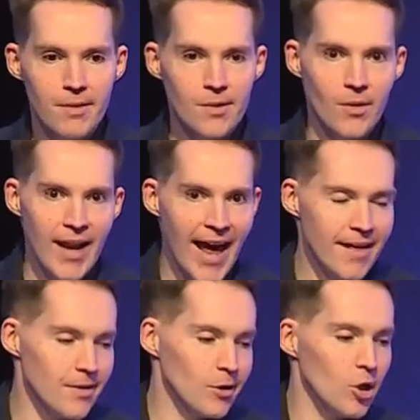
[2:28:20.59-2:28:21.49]
so it
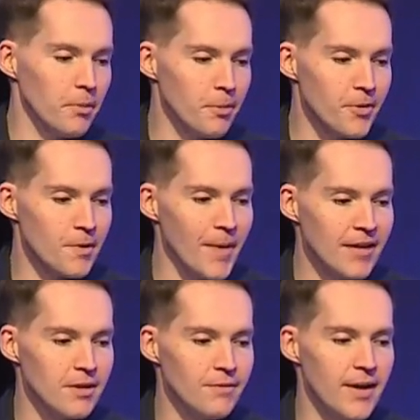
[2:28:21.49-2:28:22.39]
has a global
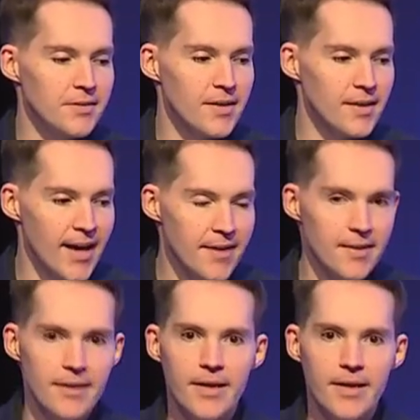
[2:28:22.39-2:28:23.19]
perspective on discussing